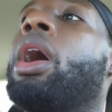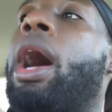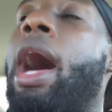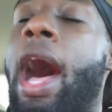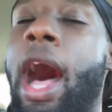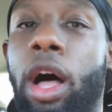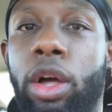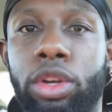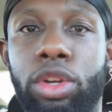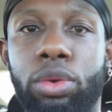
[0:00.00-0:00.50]

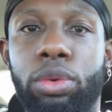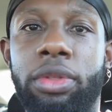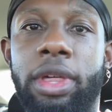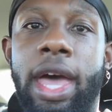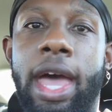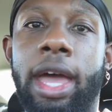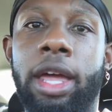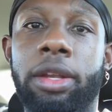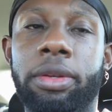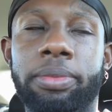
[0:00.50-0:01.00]
I'll do
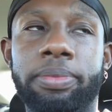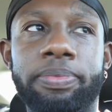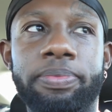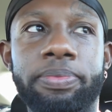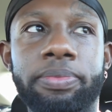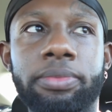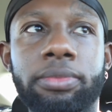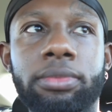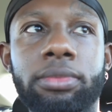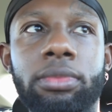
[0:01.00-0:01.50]
that.
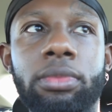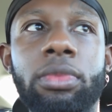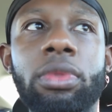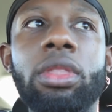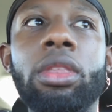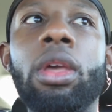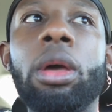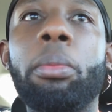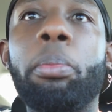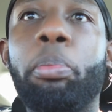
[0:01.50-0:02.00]

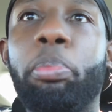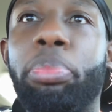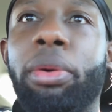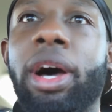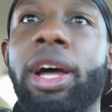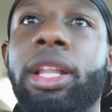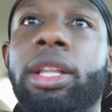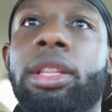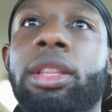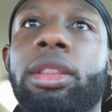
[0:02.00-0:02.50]

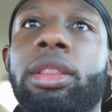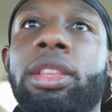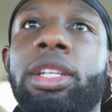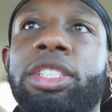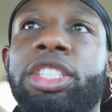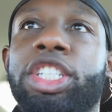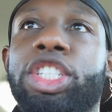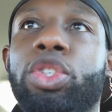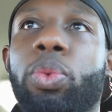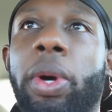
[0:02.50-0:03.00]
But the
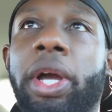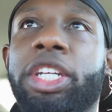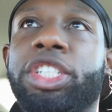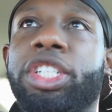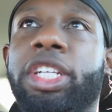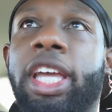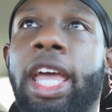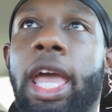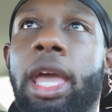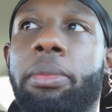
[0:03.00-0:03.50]

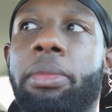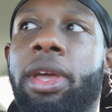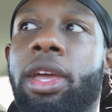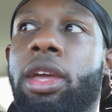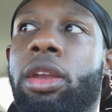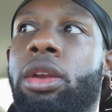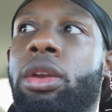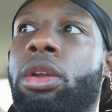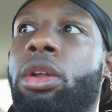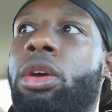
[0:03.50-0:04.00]
situation came
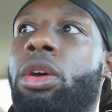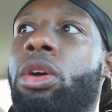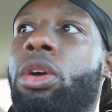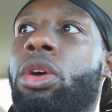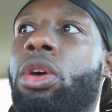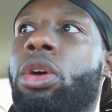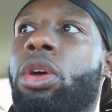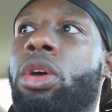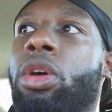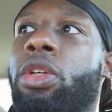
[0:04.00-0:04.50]
in,
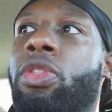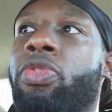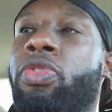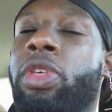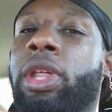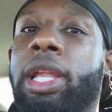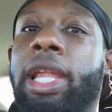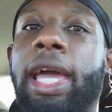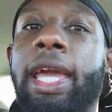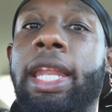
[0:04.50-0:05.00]

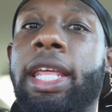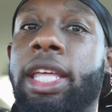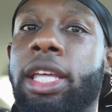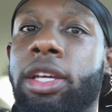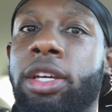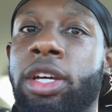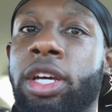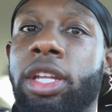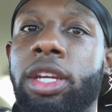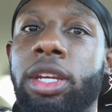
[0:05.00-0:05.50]
the lady
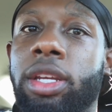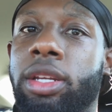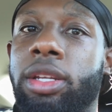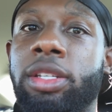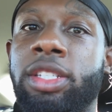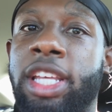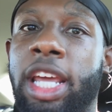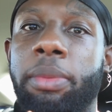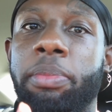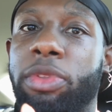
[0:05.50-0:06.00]

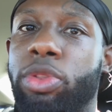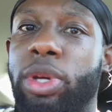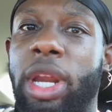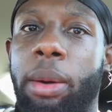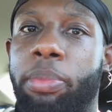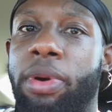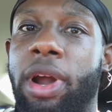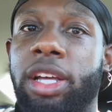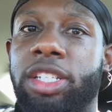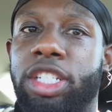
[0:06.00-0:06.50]
couldn't take me through
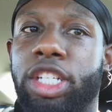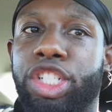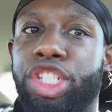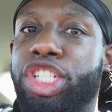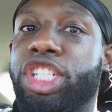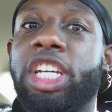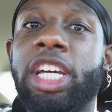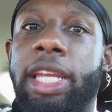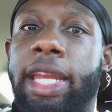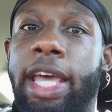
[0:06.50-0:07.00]
that process.
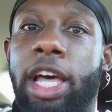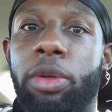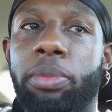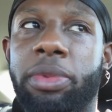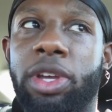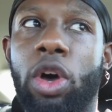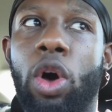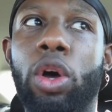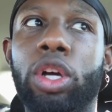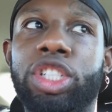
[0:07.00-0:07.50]
She couldn't help
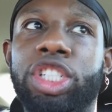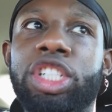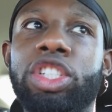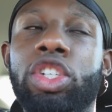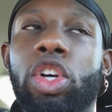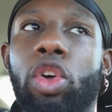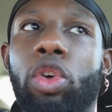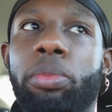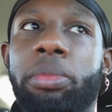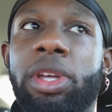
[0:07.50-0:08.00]
me. All she
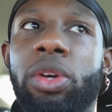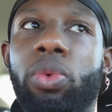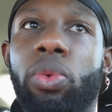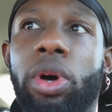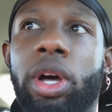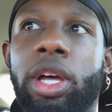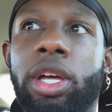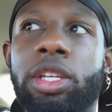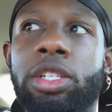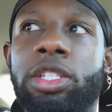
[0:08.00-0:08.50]
told me
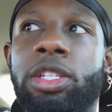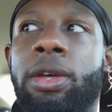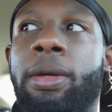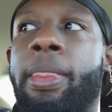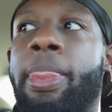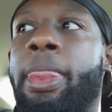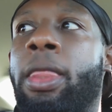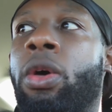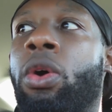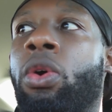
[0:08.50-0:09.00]
was,
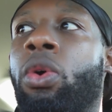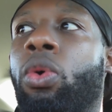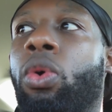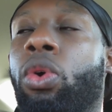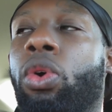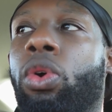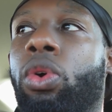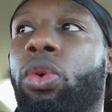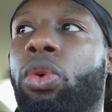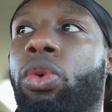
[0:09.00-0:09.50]

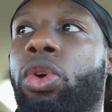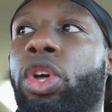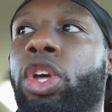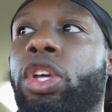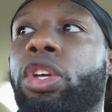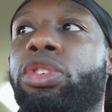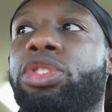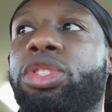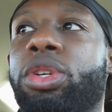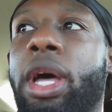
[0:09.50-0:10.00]
well,
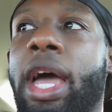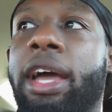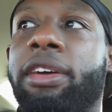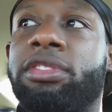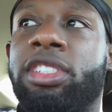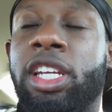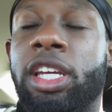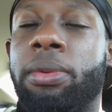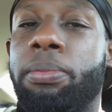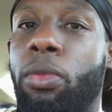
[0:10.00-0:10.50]
you still
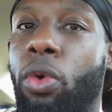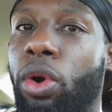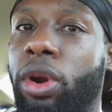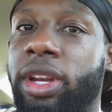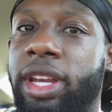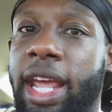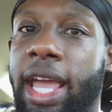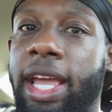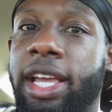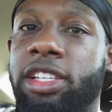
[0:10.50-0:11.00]
have 10 more
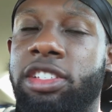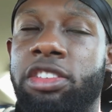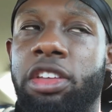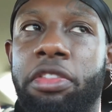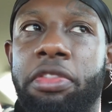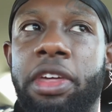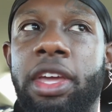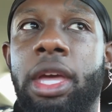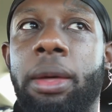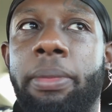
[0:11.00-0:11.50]
days to
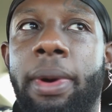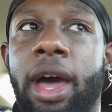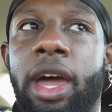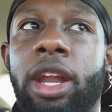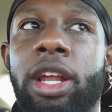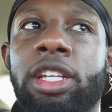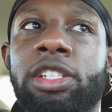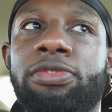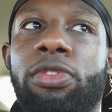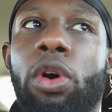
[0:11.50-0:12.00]
think
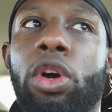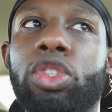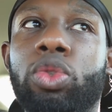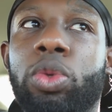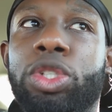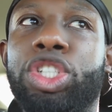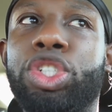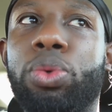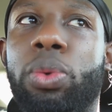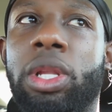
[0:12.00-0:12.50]
about it as far as
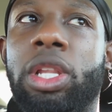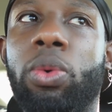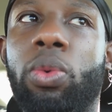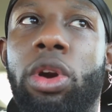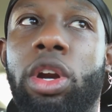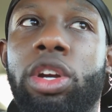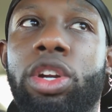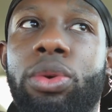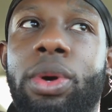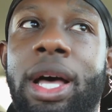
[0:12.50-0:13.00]
what you really
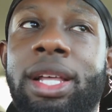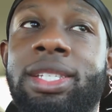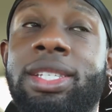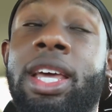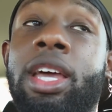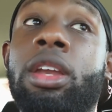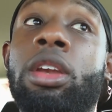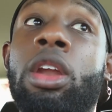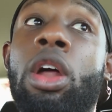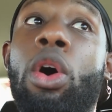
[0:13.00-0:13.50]
want to do. I
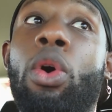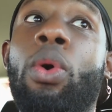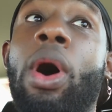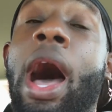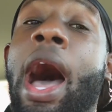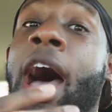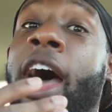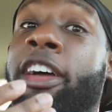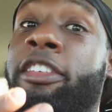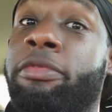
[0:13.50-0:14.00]
said, no,
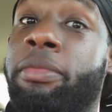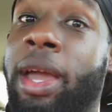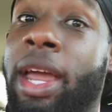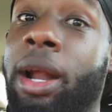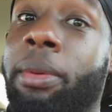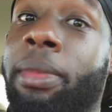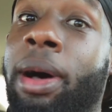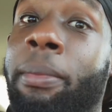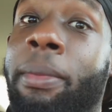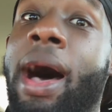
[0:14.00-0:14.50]
I've made
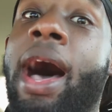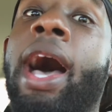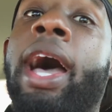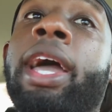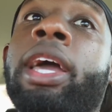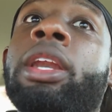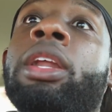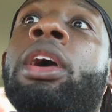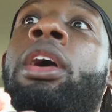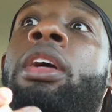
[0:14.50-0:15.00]
up my mind.